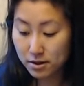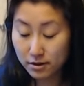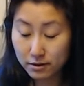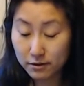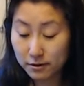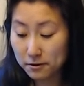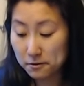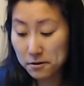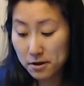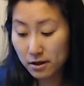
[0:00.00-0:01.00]
and
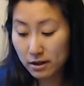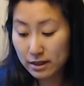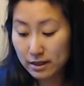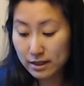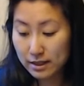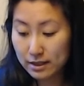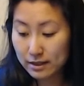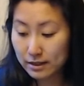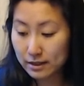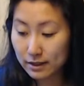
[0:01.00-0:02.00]

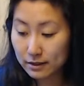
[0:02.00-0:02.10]
yeah.